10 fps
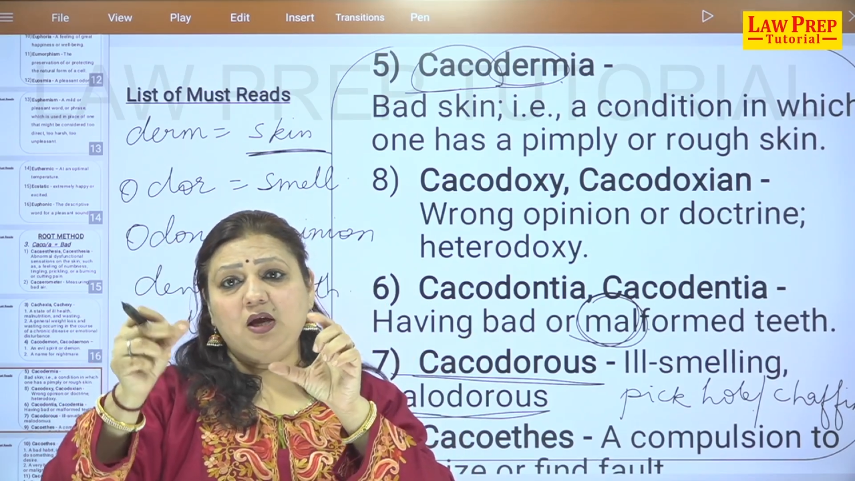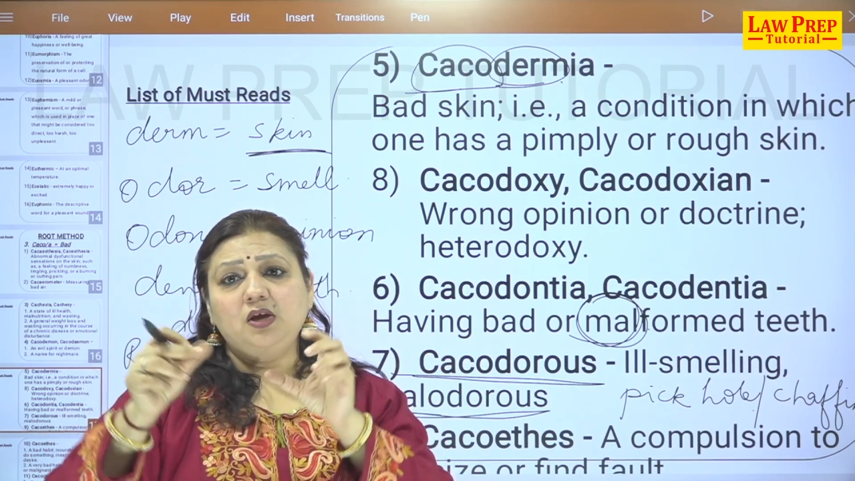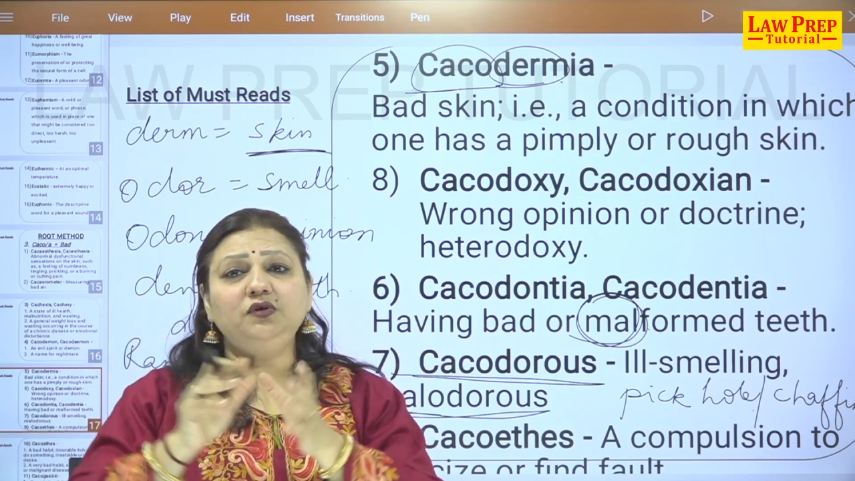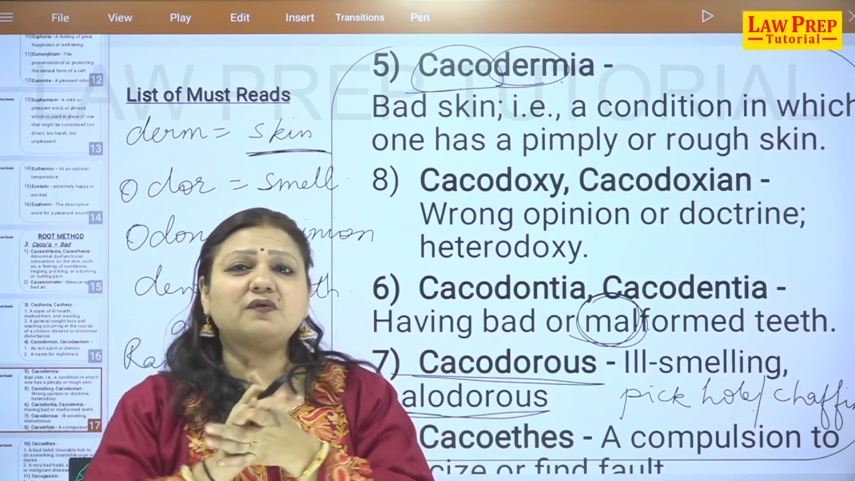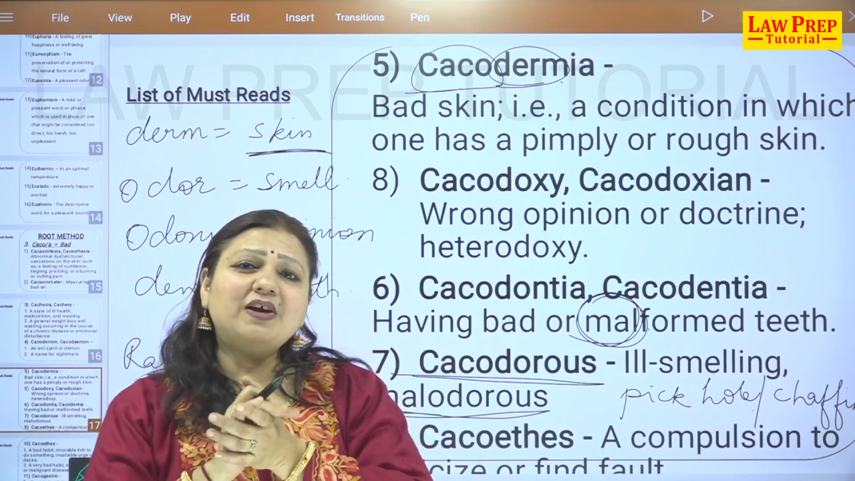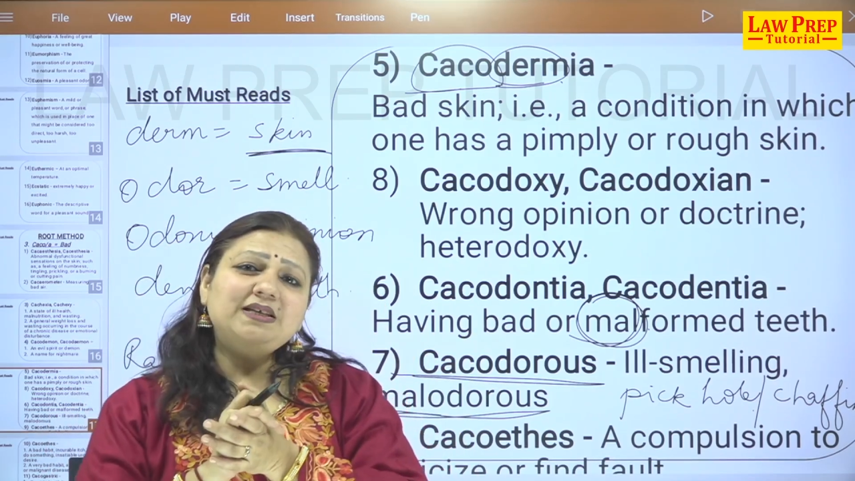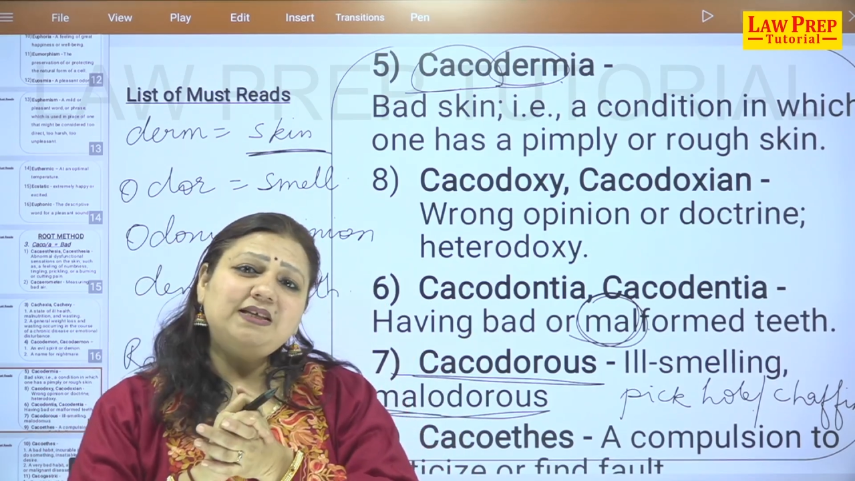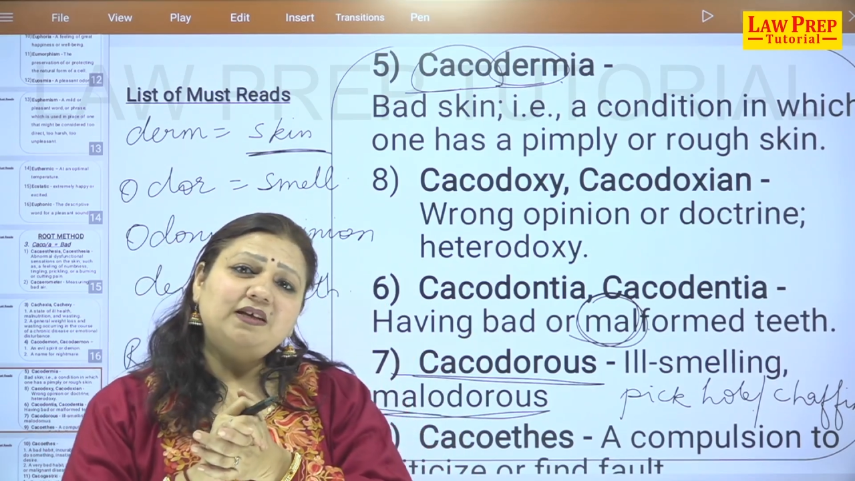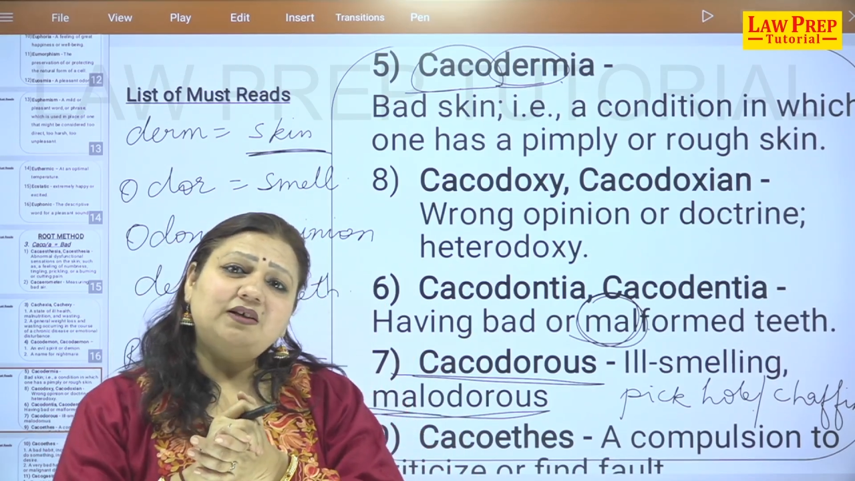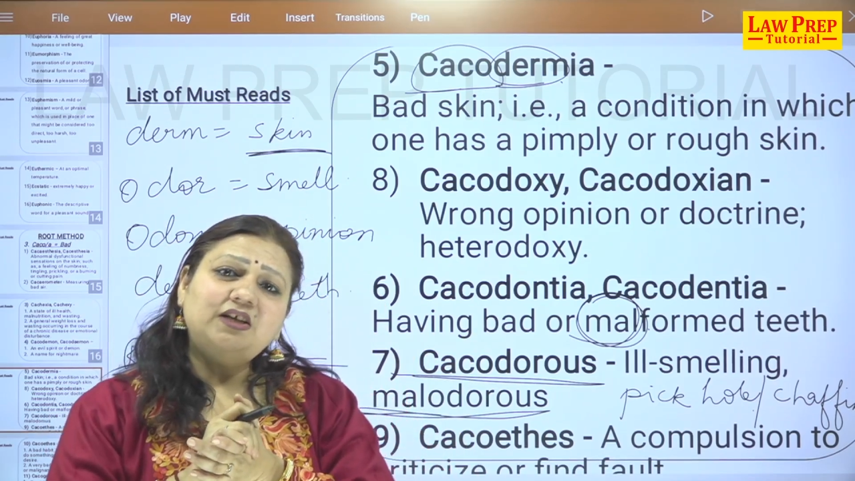So if I
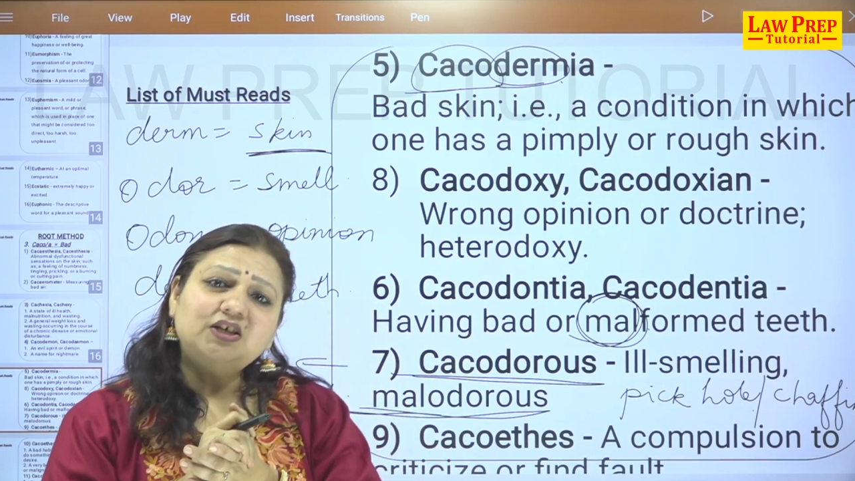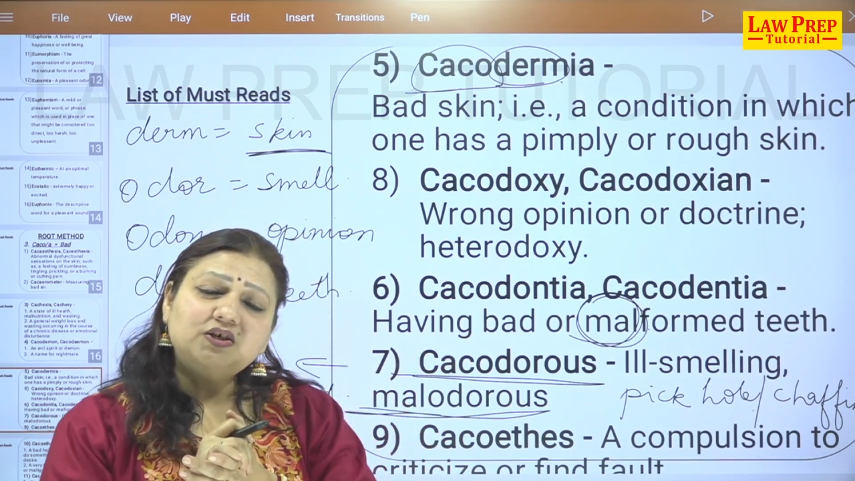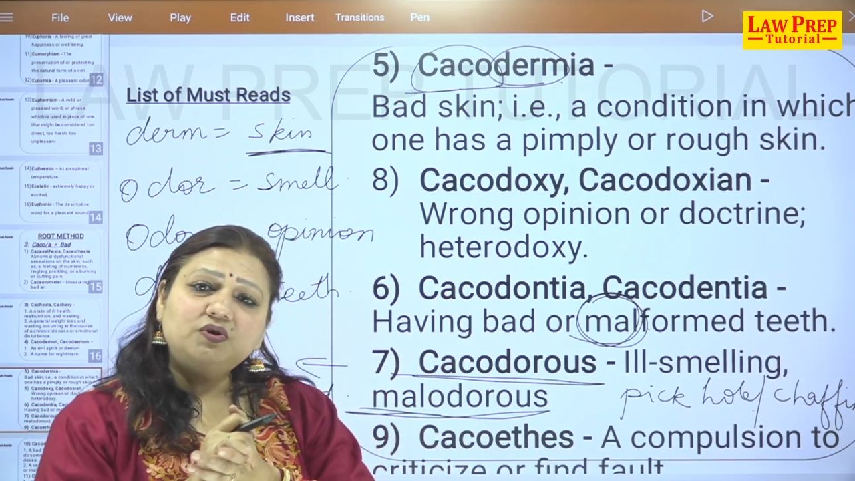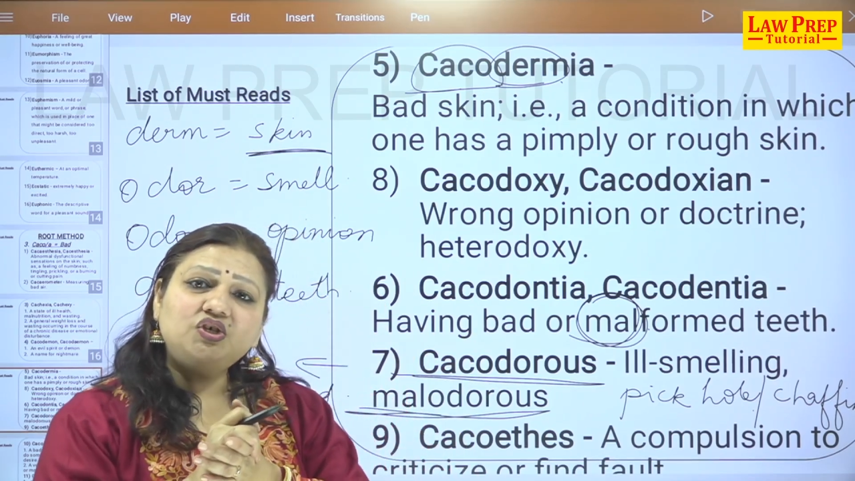say the teacher was